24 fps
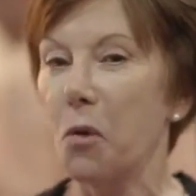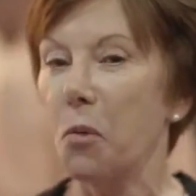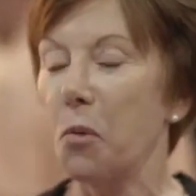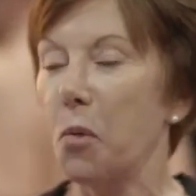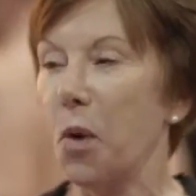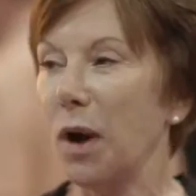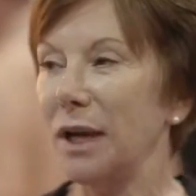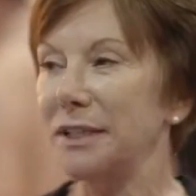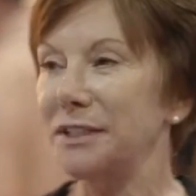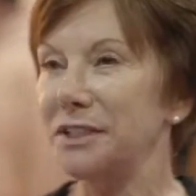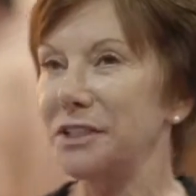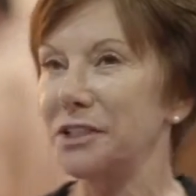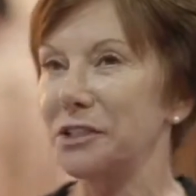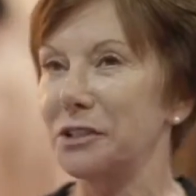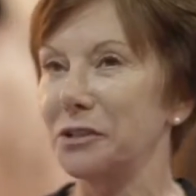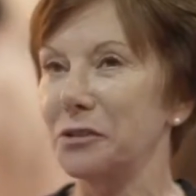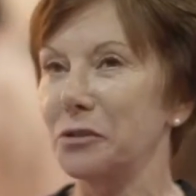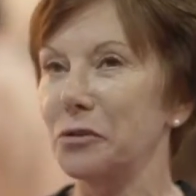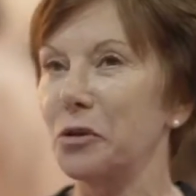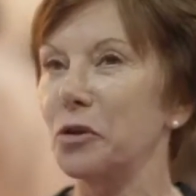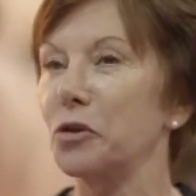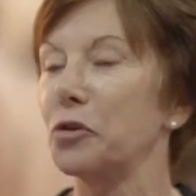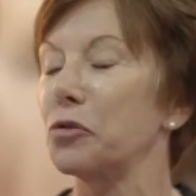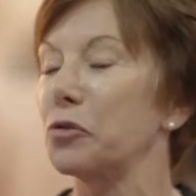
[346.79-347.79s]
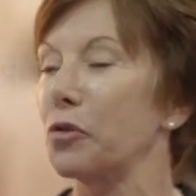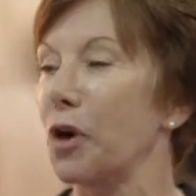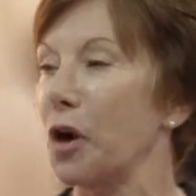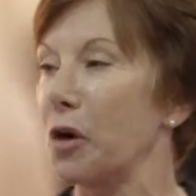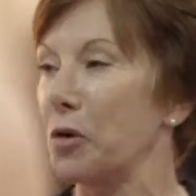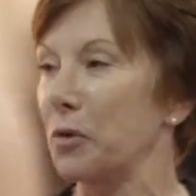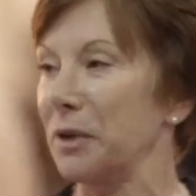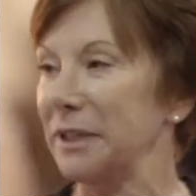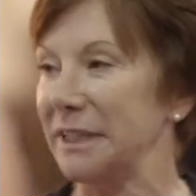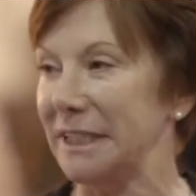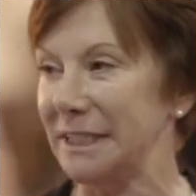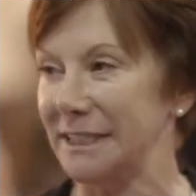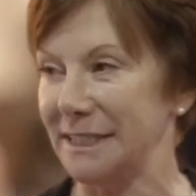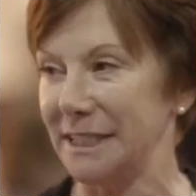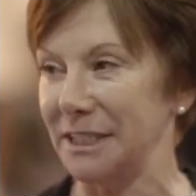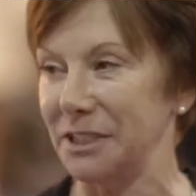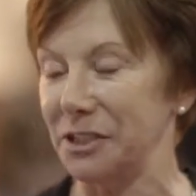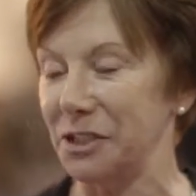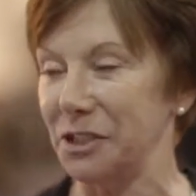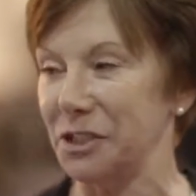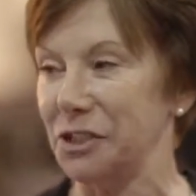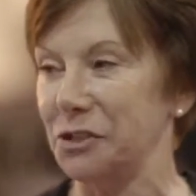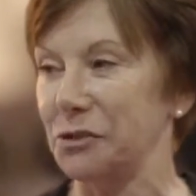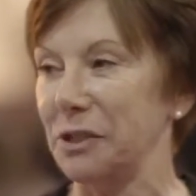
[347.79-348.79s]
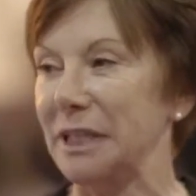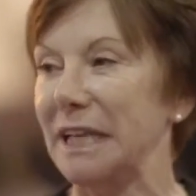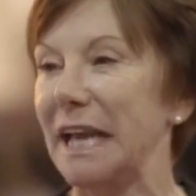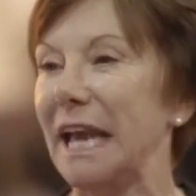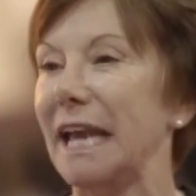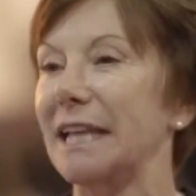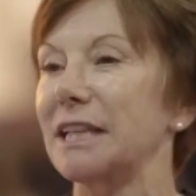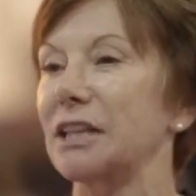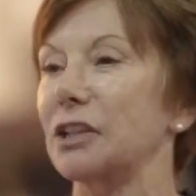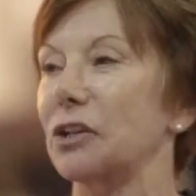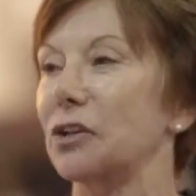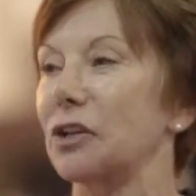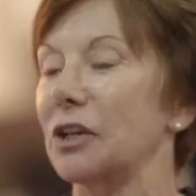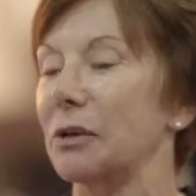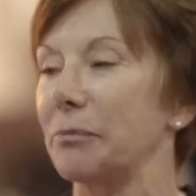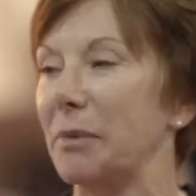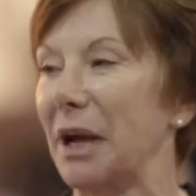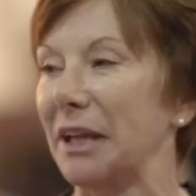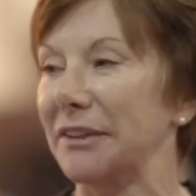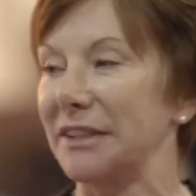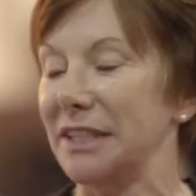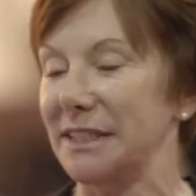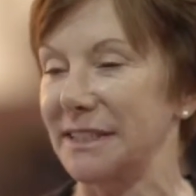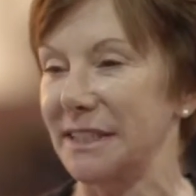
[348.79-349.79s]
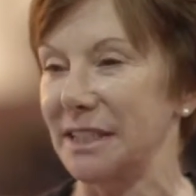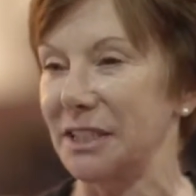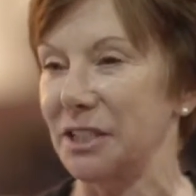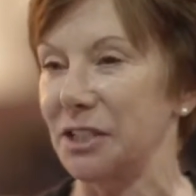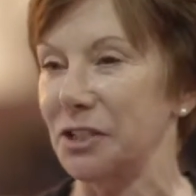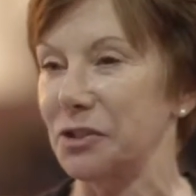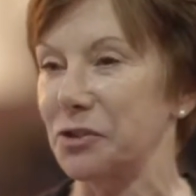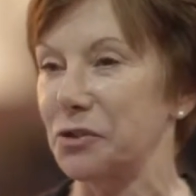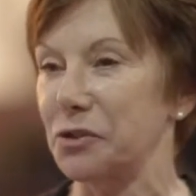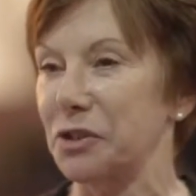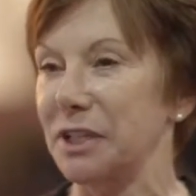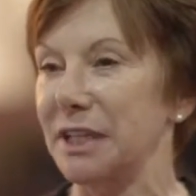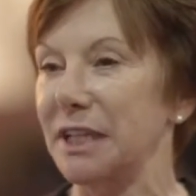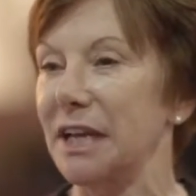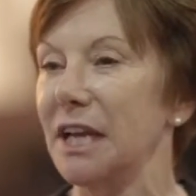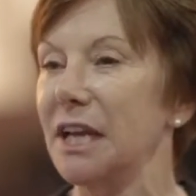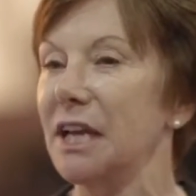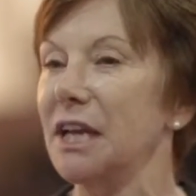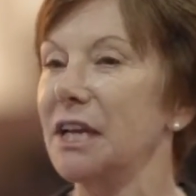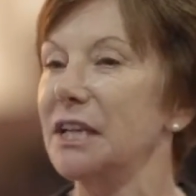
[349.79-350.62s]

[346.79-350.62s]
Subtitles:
want to grow in this industry and learn about this industry.